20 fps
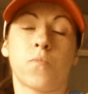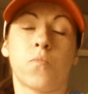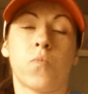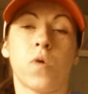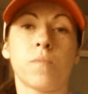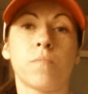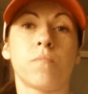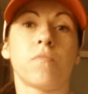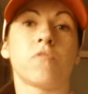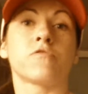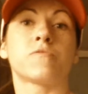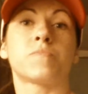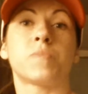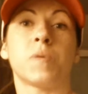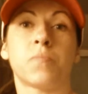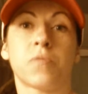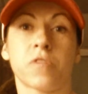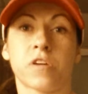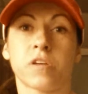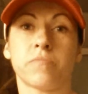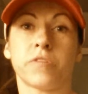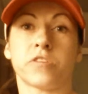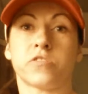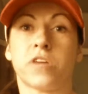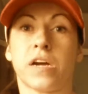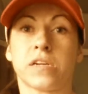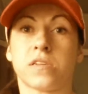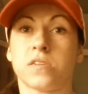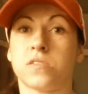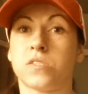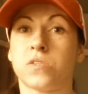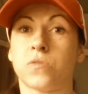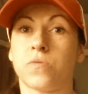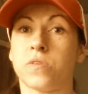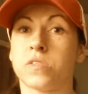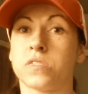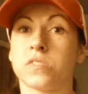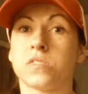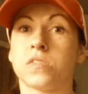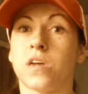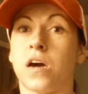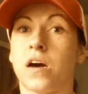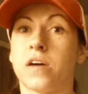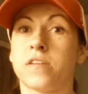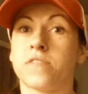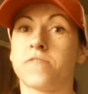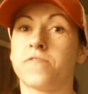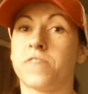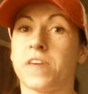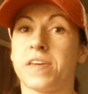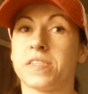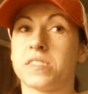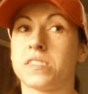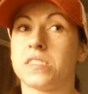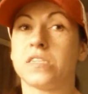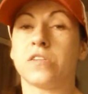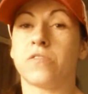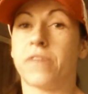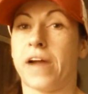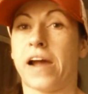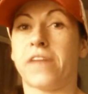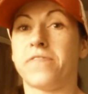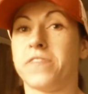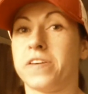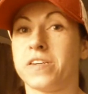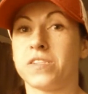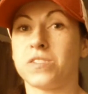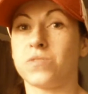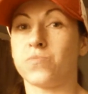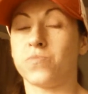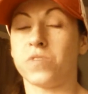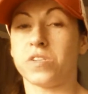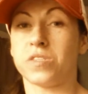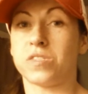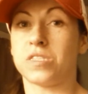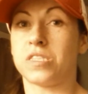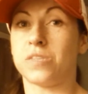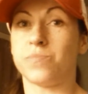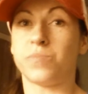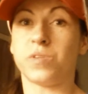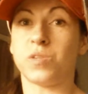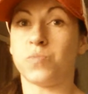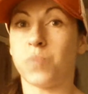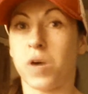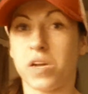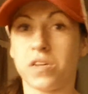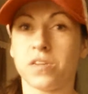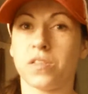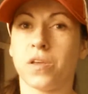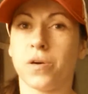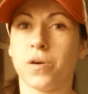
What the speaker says: what most people are going to be attracted to. It's not fancy graphics with the Beachbody